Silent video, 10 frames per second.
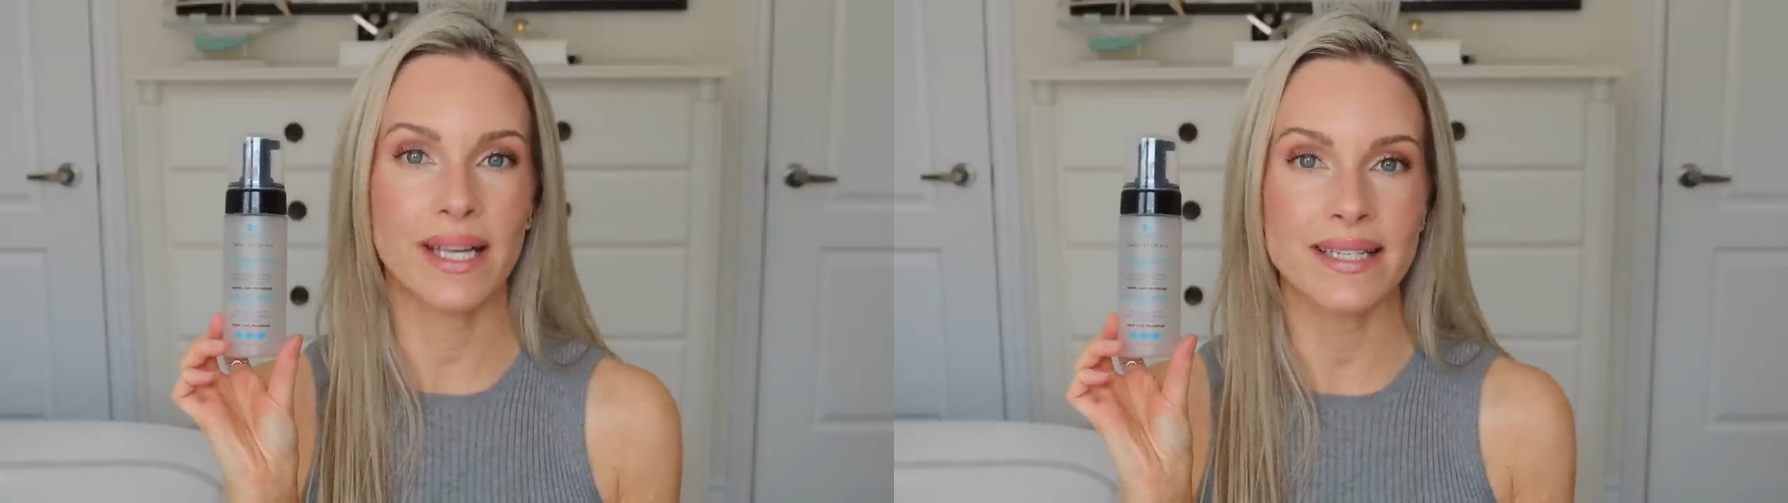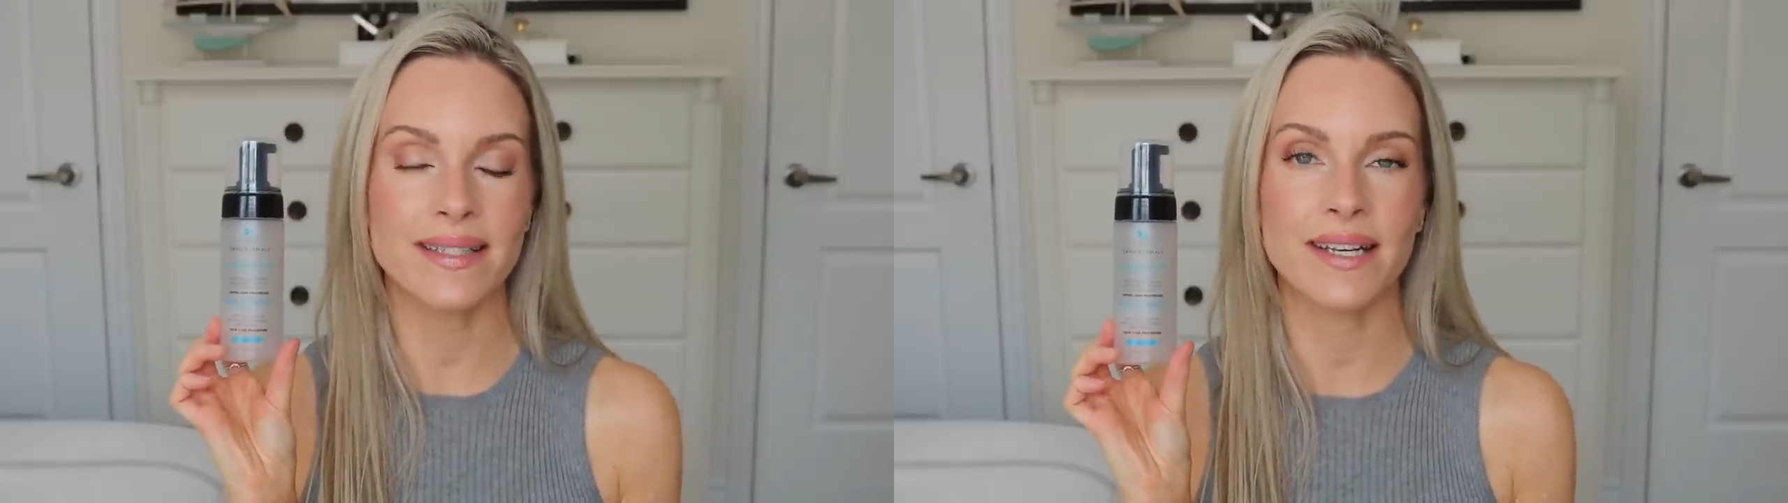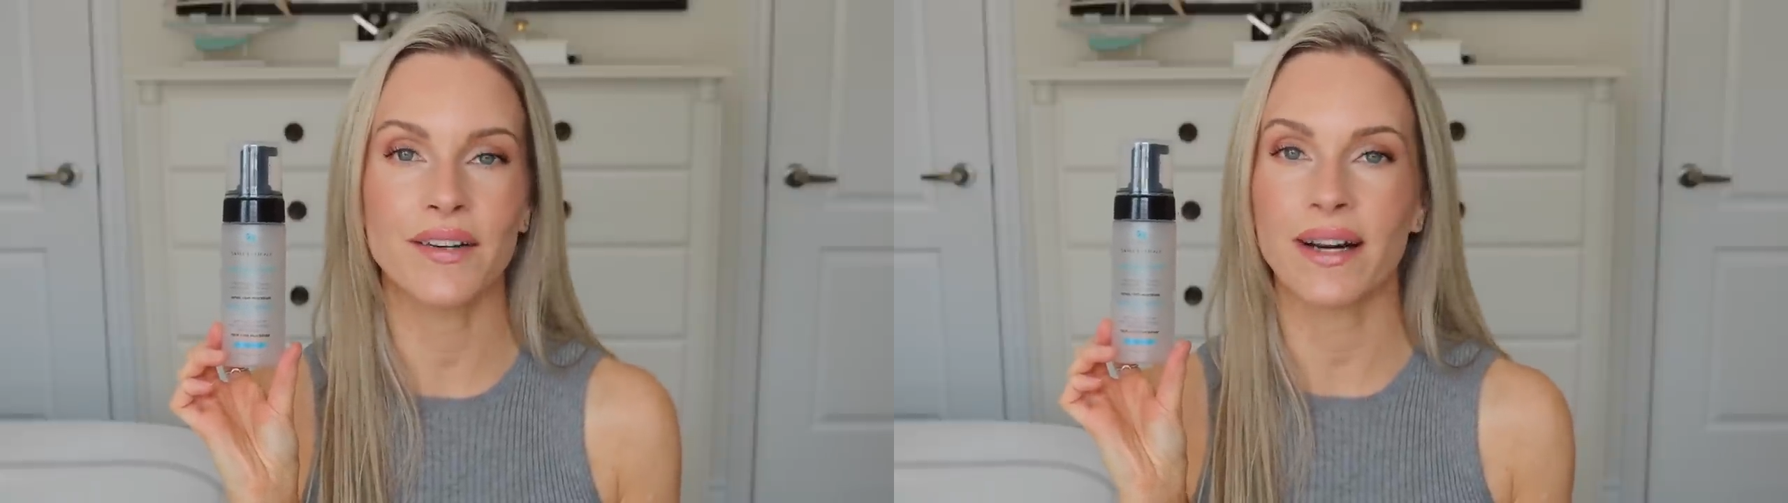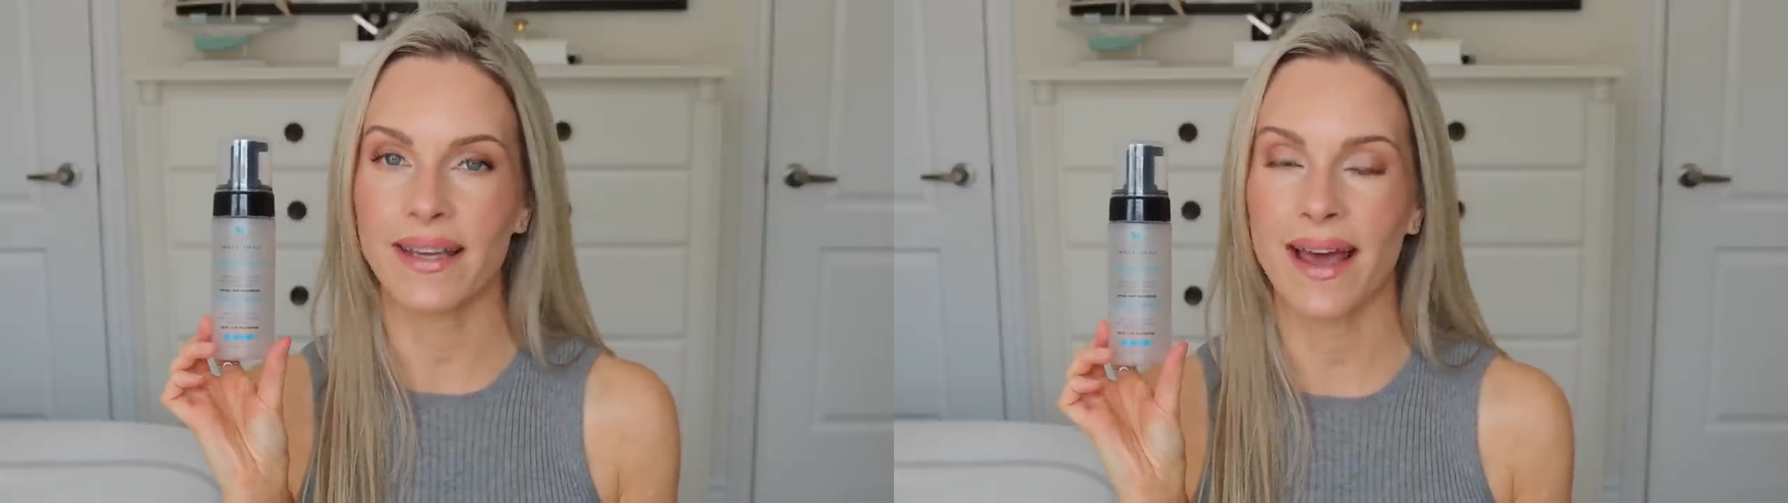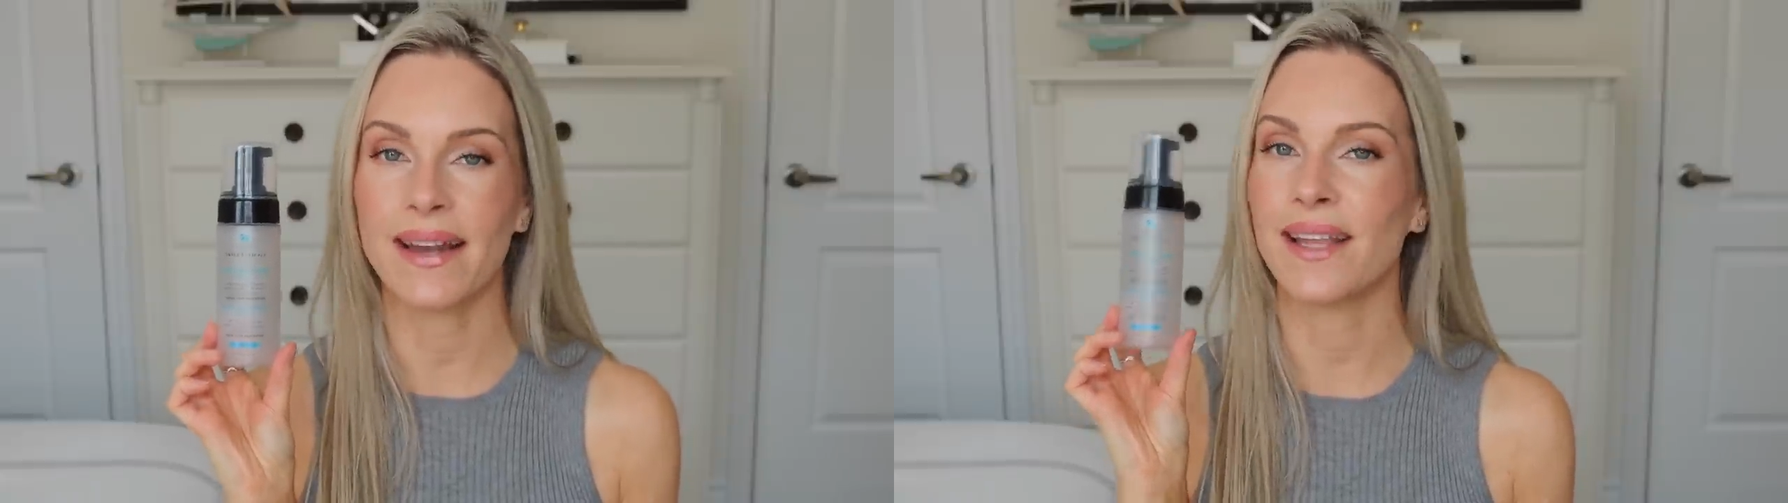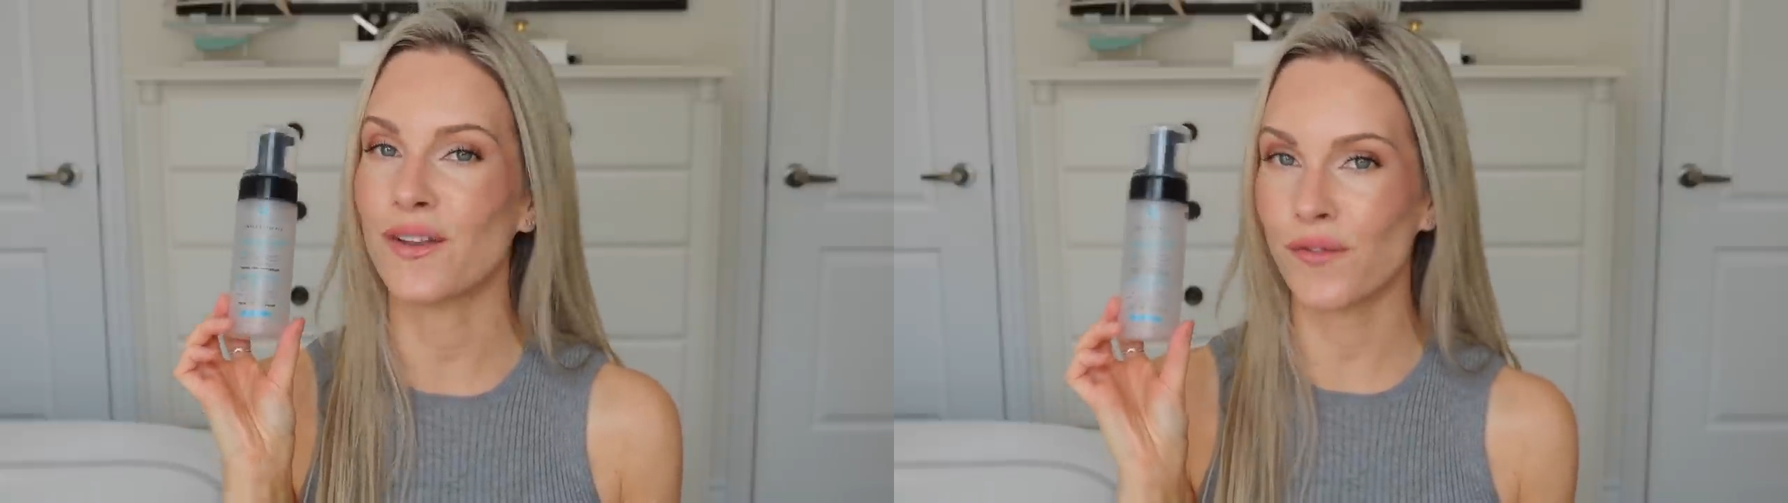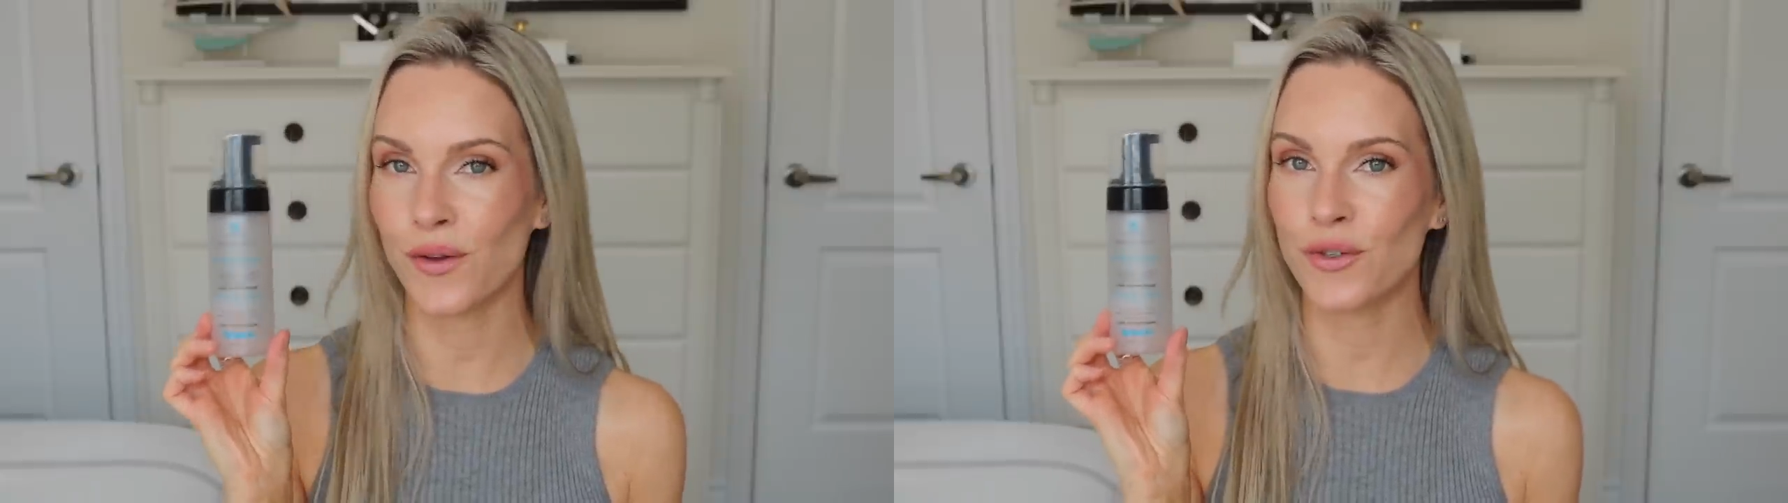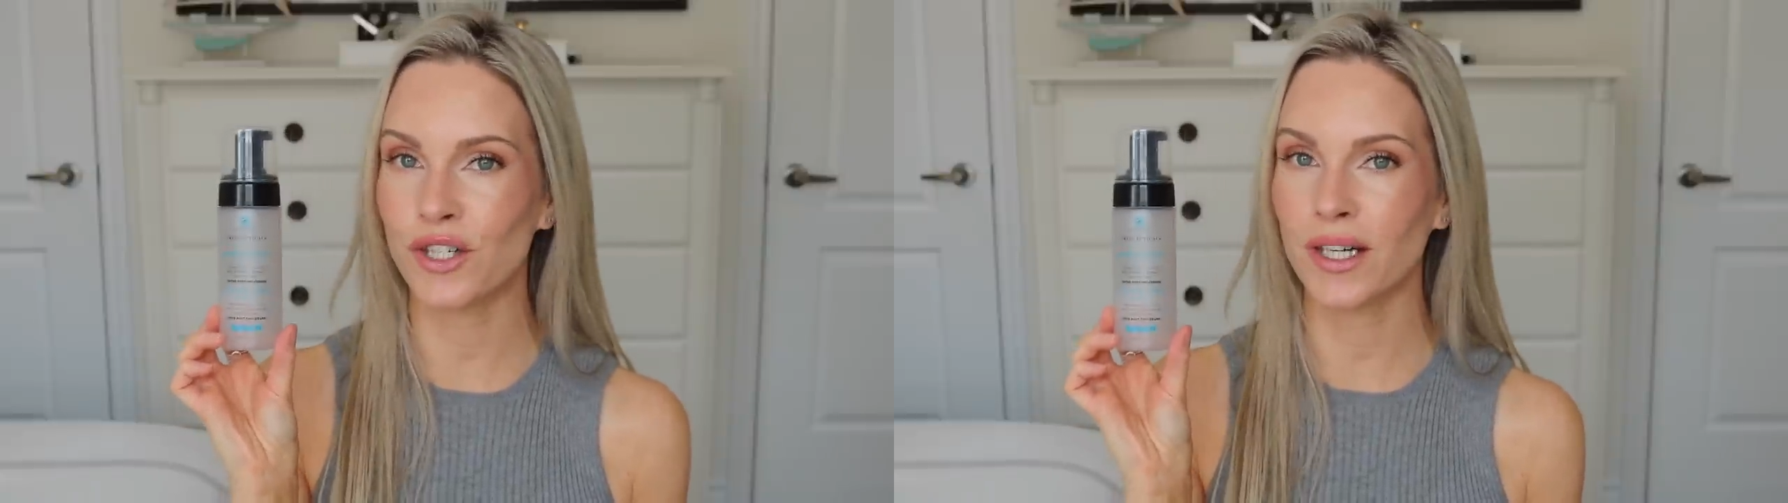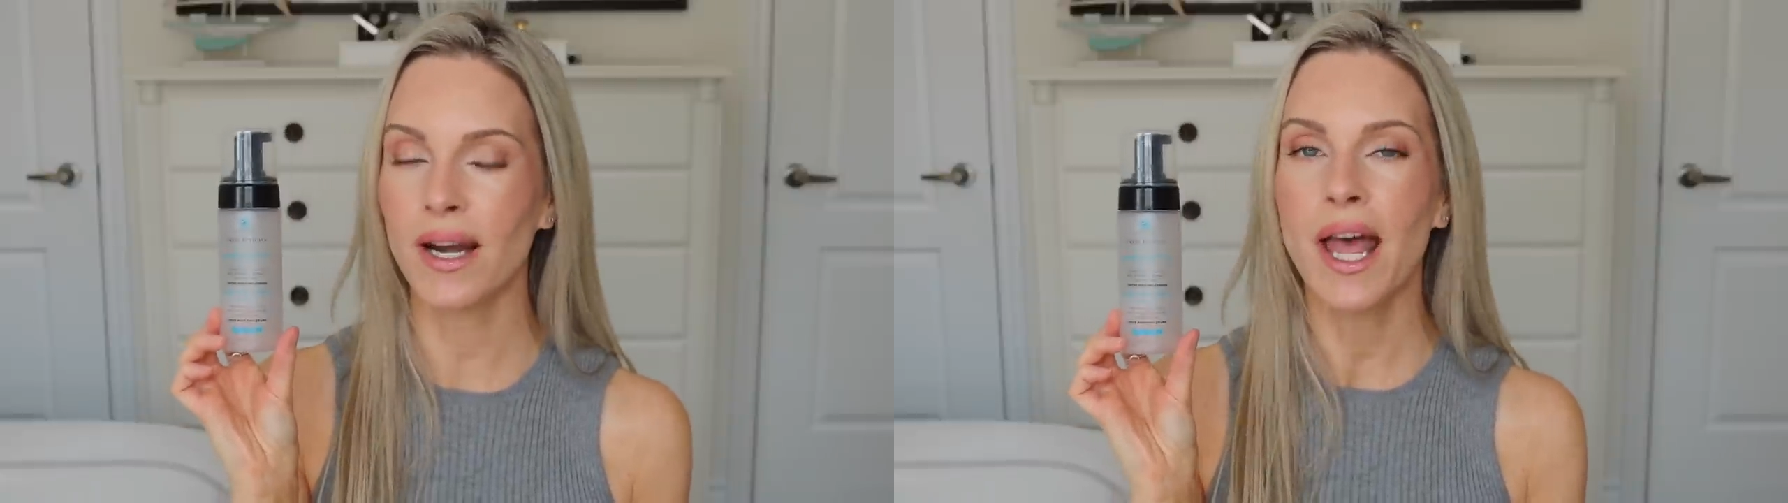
consider again in the future,